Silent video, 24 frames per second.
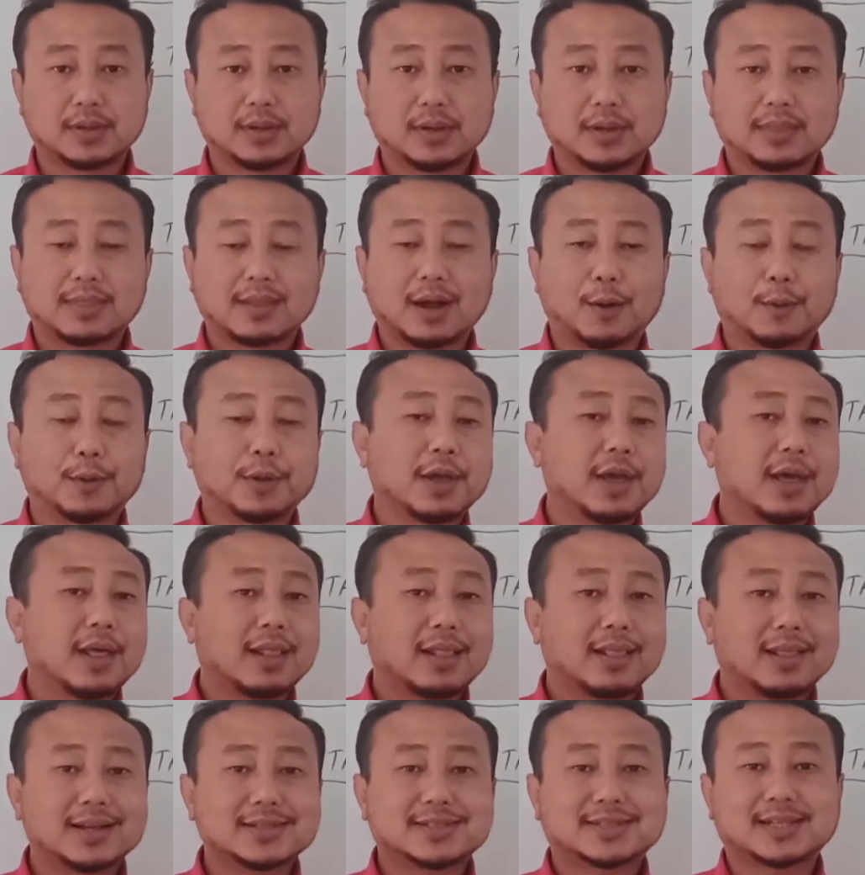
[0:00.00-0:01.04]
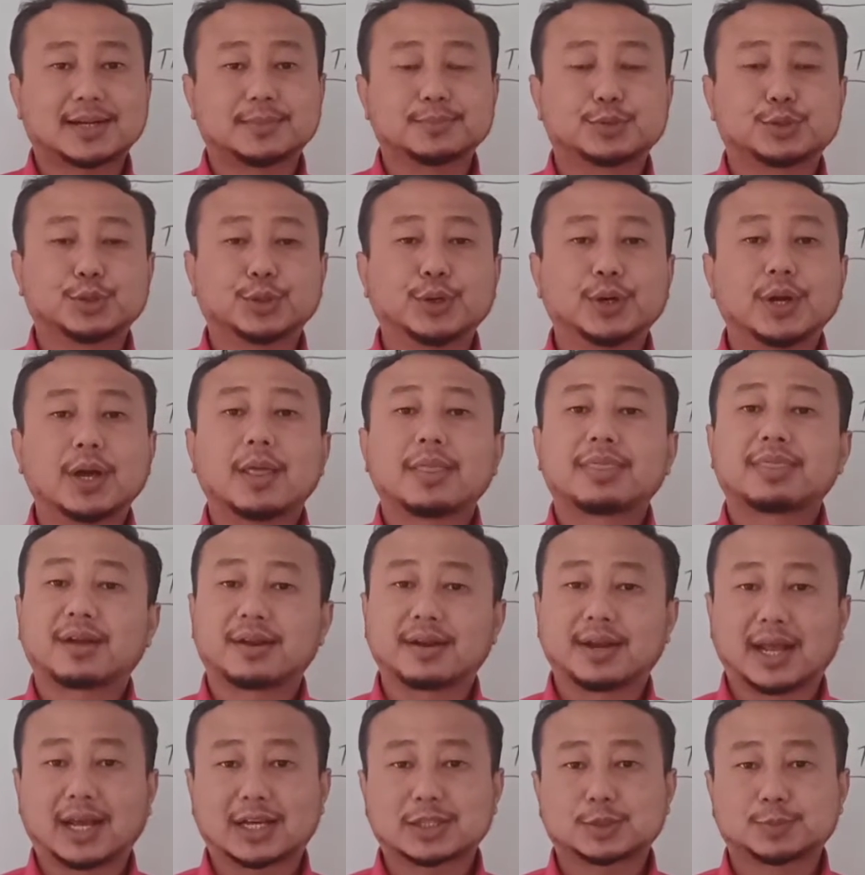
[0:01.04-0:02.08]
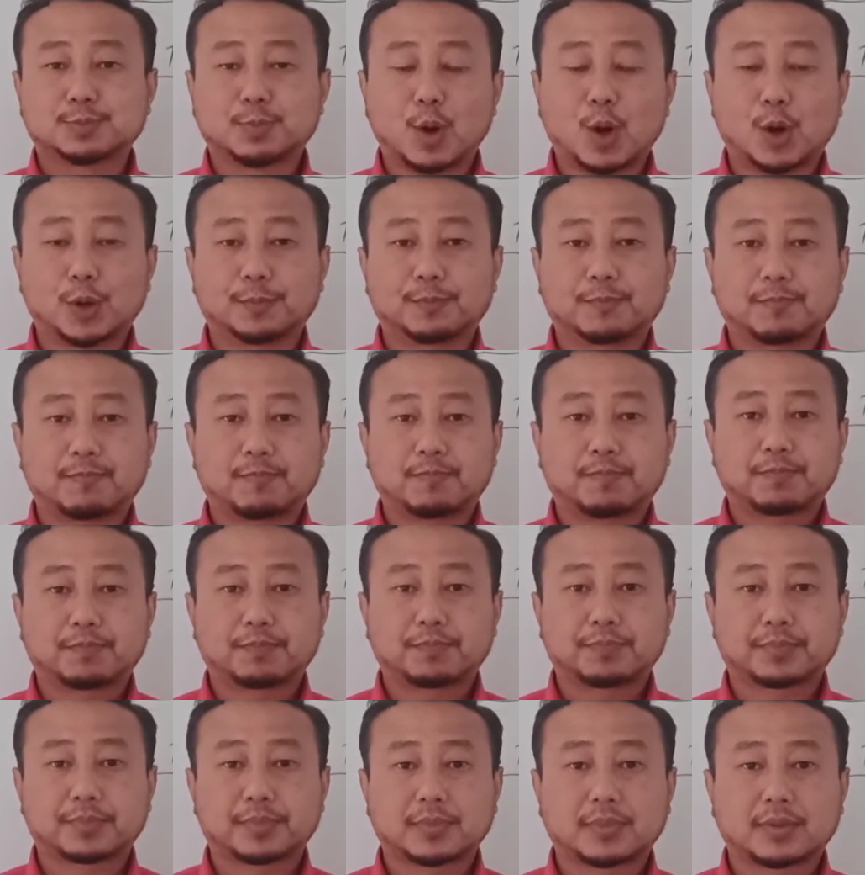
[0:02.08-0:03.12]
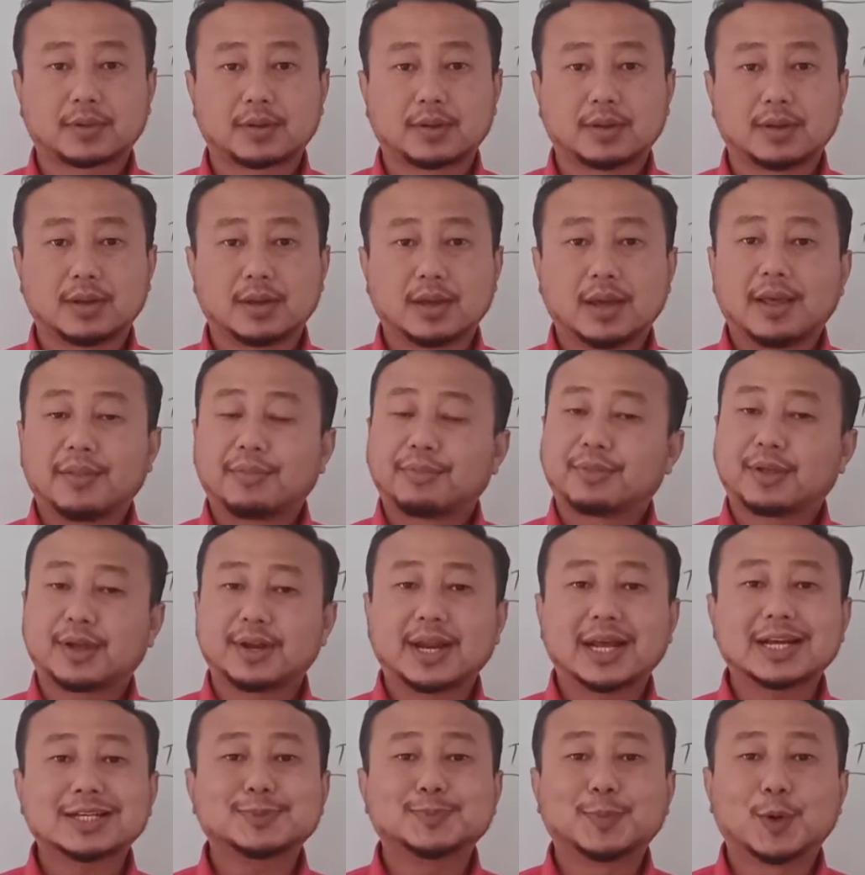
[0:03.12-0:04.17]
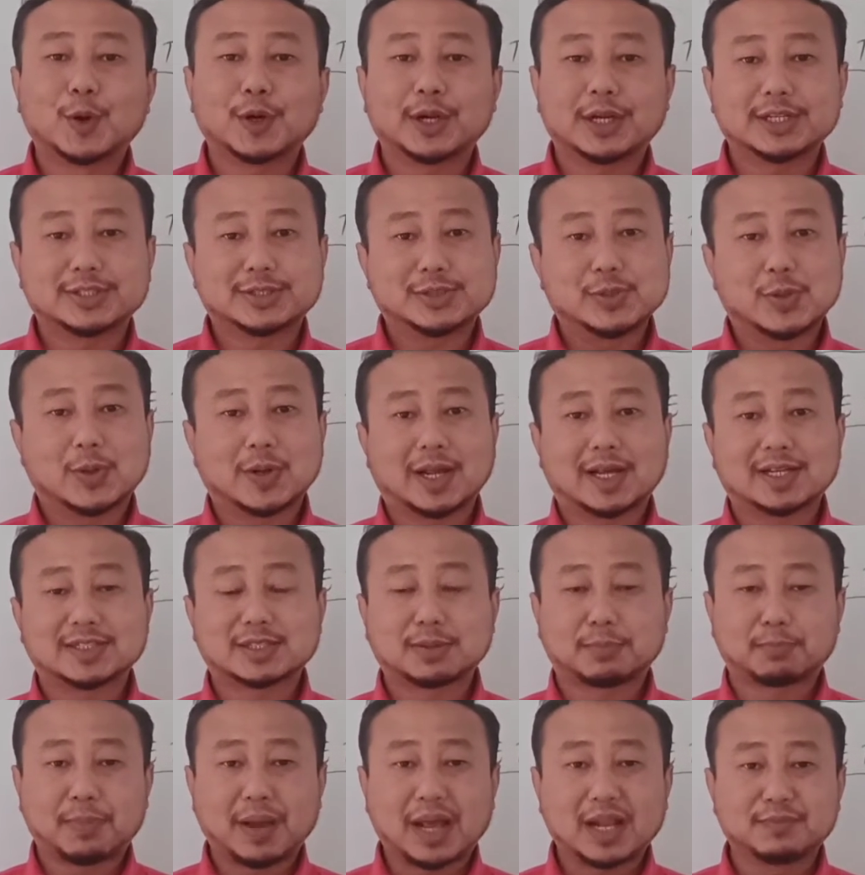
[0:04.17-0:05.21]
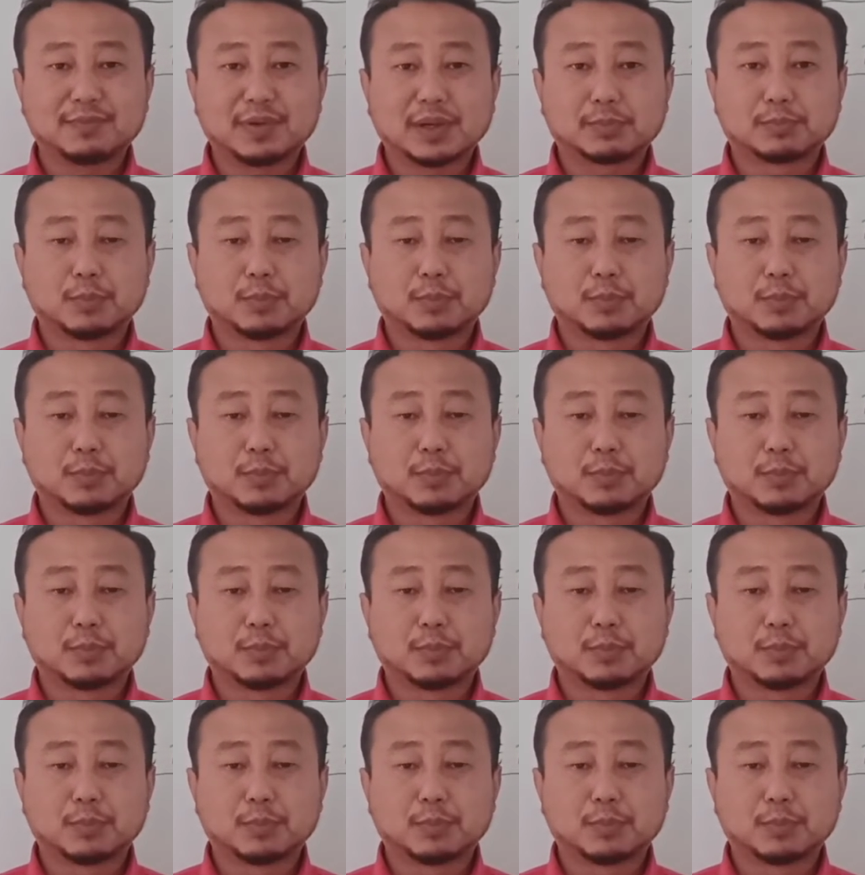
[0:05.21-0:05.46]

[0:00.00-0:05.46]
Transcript: Now, let's come to the next bone. The next bone is known as the pelvic